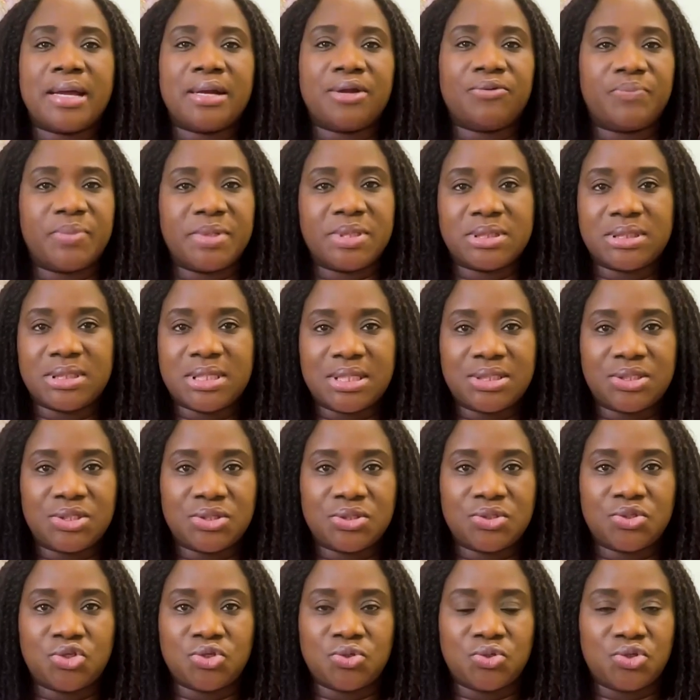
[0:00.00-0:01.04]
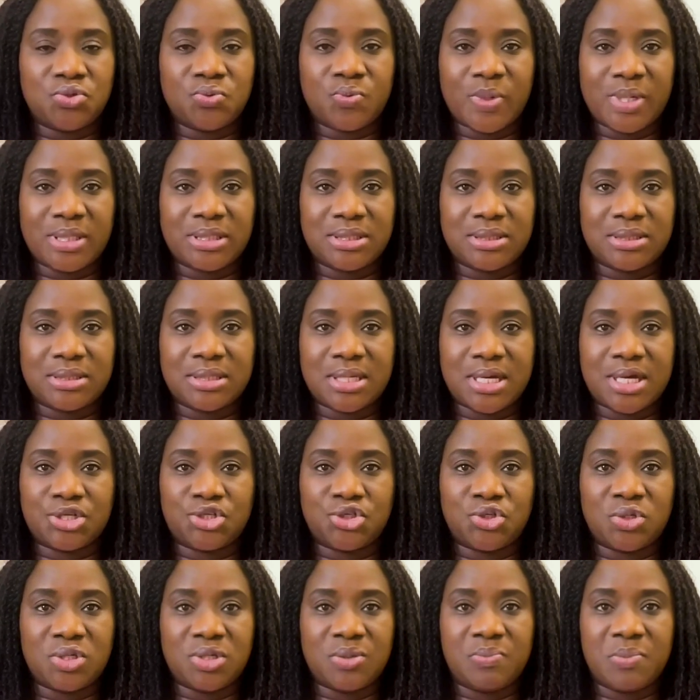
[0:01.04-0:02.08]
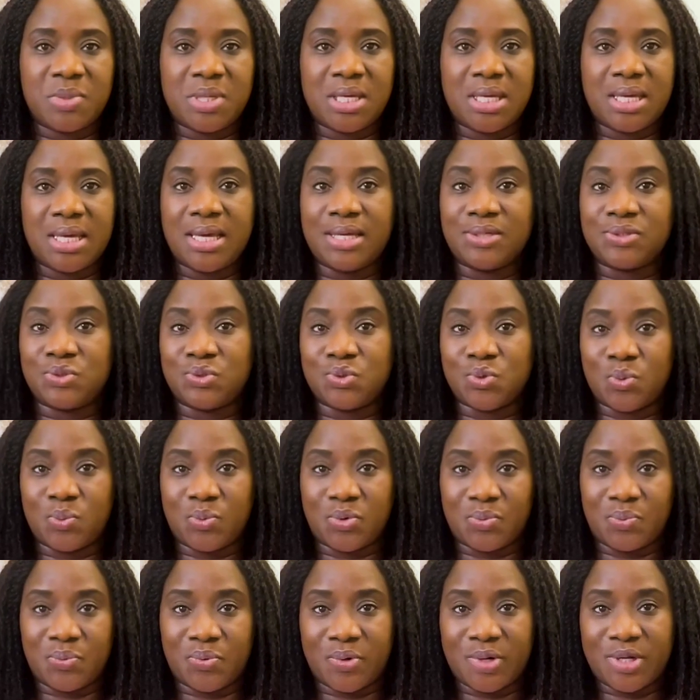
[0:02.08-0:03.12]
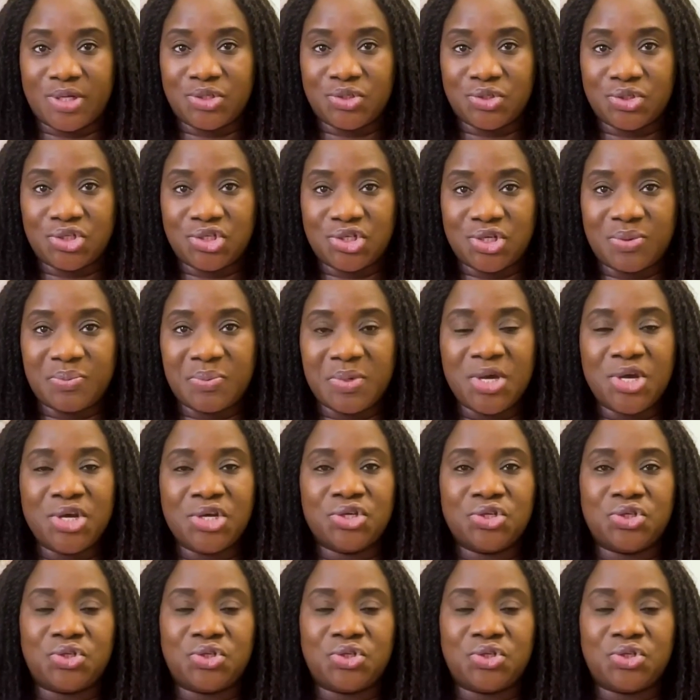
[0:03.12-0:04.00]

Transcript: kind of business should you register. Should it be a sole proprietorship?